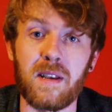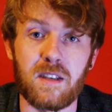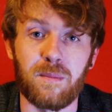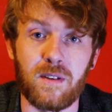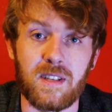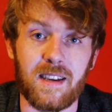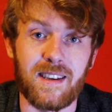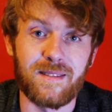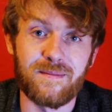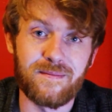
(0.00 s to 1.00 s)
piece of music.
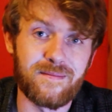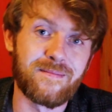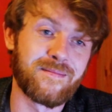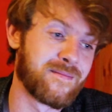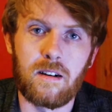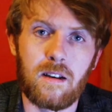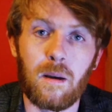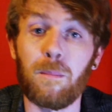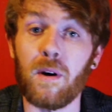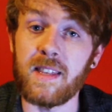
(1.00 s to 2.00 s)

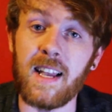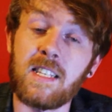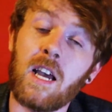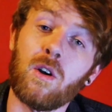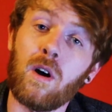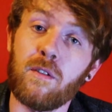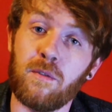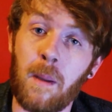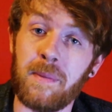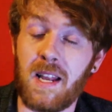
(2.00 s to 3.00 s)
But that's not all
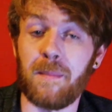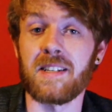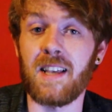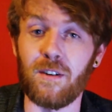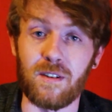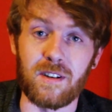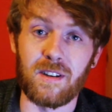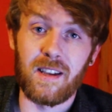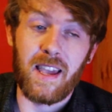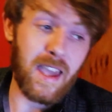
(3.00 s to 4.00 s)
from Epidemic Sound.
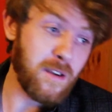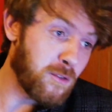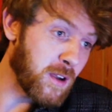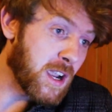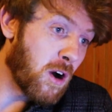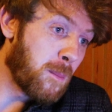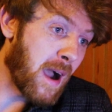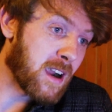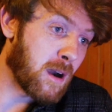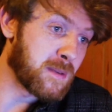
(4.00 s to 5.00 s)
If we go
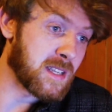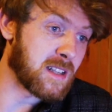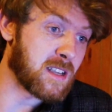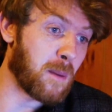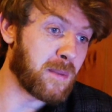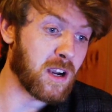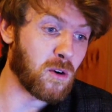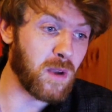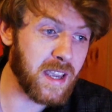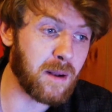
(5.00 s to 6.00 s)
back up to the top
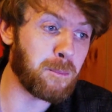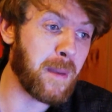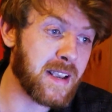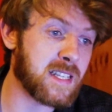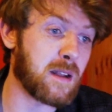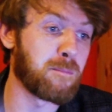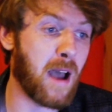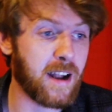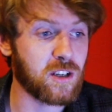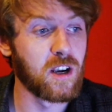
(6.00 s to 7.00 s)
here, we can mix and
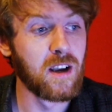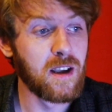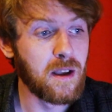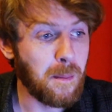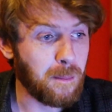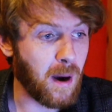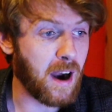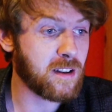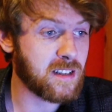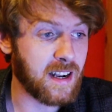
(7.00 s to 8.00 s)
match
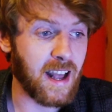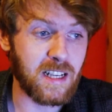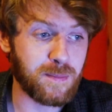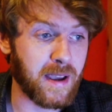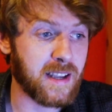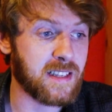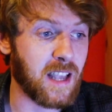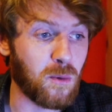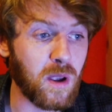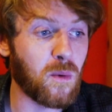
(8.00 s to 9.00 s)
parts and aspects
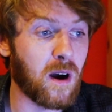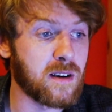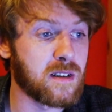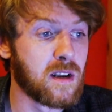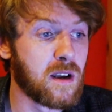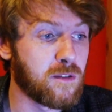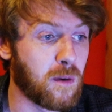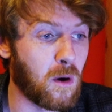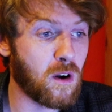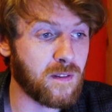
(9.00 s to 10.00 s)
that we want
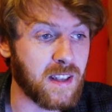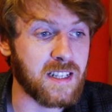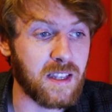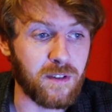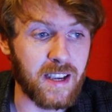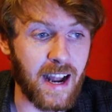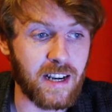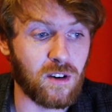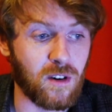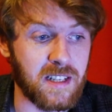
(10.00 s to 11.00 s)
from all of these different
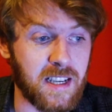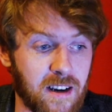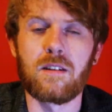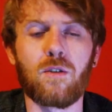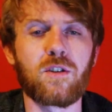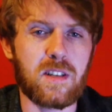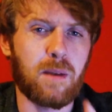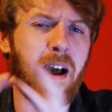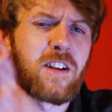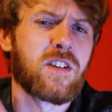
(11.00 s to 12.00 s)
categories here. So just
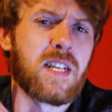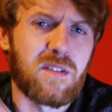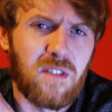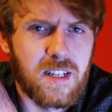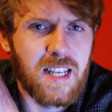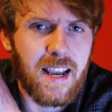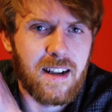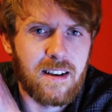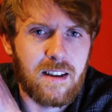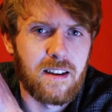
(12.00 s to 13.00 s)
imagine this for a
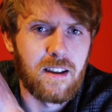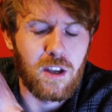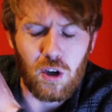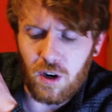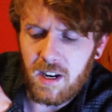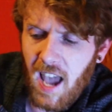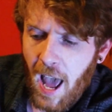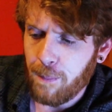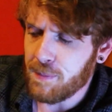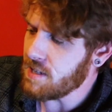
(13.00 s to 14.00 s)
second. You're in the
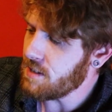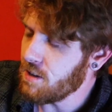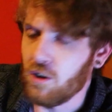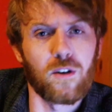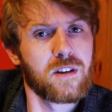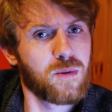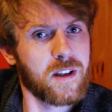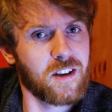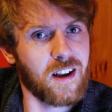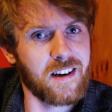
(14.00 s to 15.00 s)
Alps, you're in
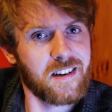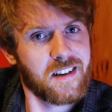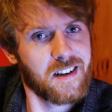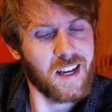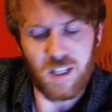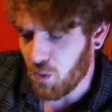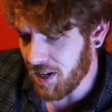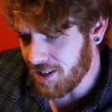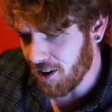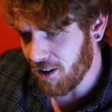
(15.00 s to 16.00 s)
Switzerland, it's
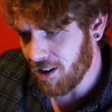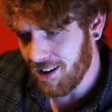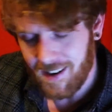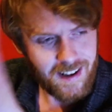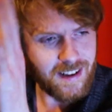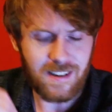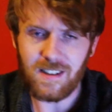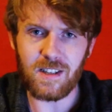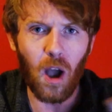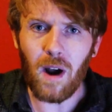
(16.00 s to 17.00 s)
winter,
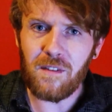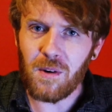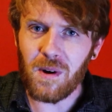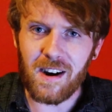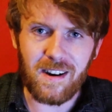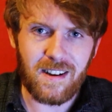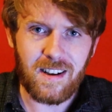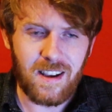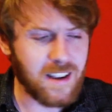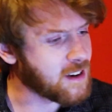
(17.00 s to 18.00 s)
snow everywhere,
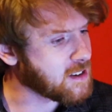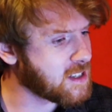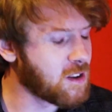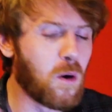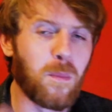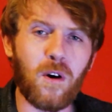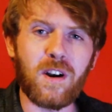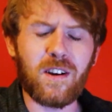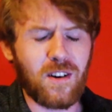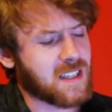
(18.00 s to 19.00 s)
you're
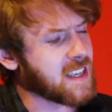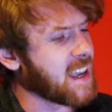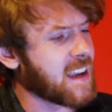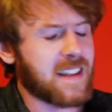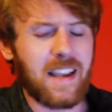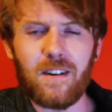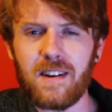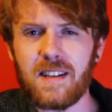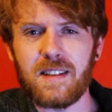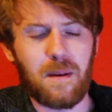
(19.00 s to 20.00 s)
snowboarding or skiing down
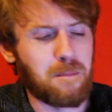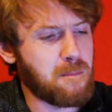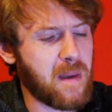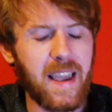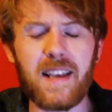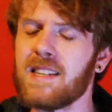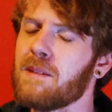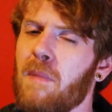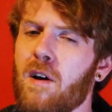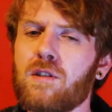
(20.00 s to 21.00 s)
this
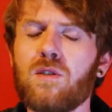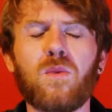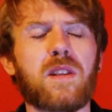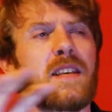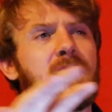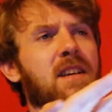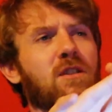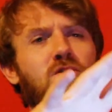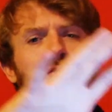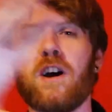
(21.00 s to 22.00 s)
amazing mountain with this
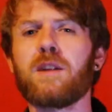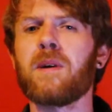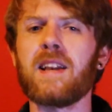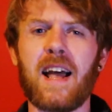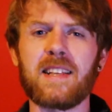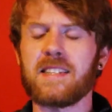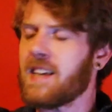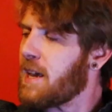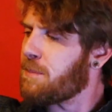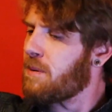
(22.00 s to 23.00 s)
incredible
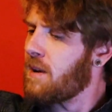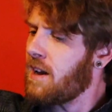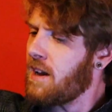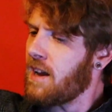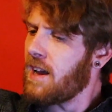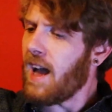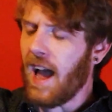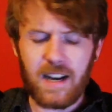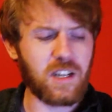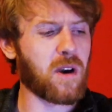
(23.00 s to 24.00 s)
landscape,
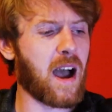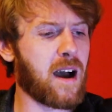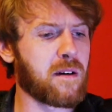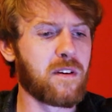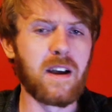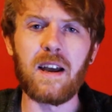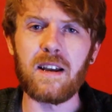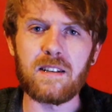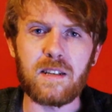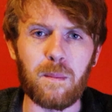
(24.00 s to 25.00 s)
and you have
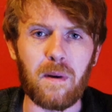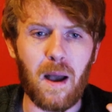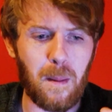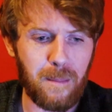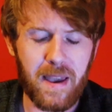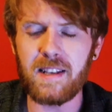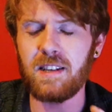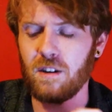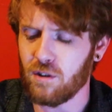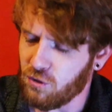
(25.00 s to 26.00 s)
some
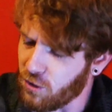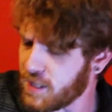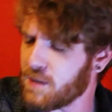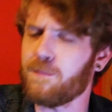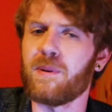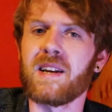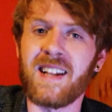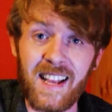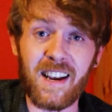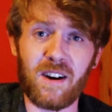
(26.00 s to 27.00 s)
amazing crisp,
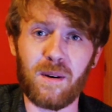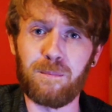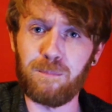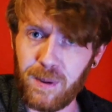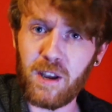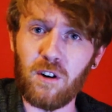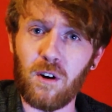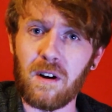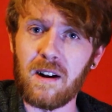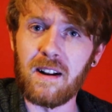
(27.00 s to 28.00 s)
clear
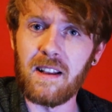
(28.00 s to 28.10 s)
B-roll,